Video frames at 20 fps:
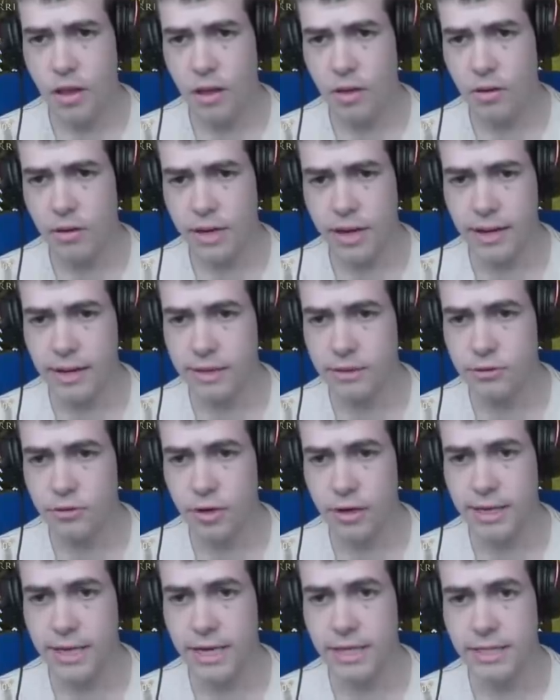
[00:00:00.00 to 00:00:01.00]
Okay, let's
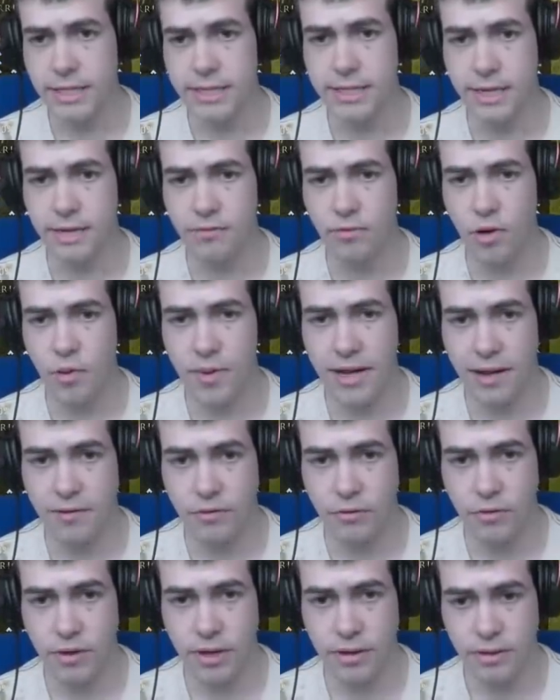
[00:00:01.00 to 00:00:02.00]
try and engage this second Roman
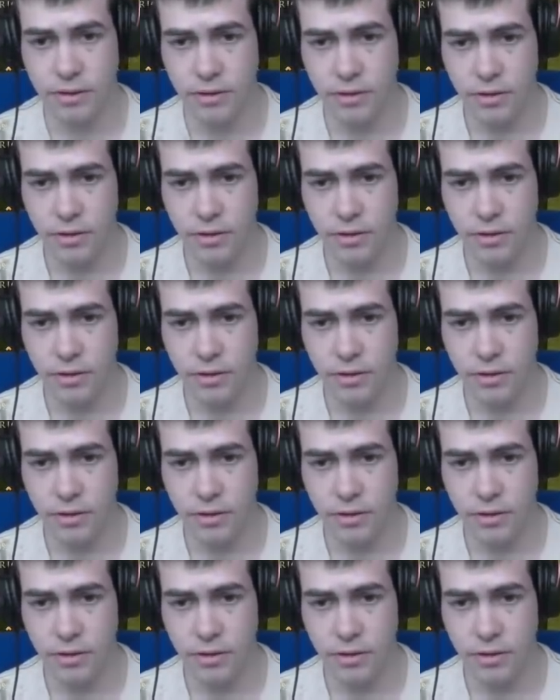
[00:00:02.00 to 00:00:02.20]
cavalry.